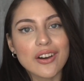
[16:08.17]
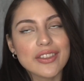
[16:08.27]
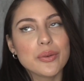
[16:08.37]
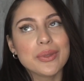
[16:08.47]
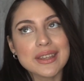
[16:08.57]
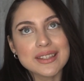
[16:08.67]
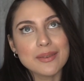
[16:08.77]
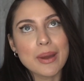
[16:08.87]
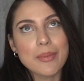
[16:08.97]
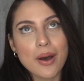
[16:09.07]
And then when they see
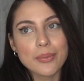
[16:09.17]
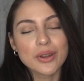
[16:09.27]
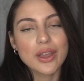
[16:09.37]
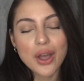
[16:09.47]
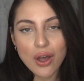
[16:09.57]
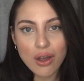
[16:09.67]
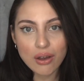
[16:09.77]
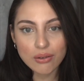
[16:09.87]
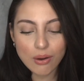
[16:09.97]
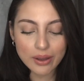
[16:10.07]
my mom, they're like,
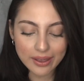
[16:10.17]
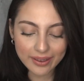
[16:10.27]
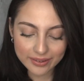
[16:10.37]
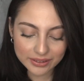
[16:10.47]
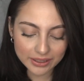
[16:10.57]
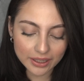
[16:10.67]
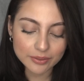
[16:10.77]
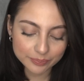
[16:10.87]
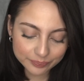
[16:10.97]
oh, okay, yeah.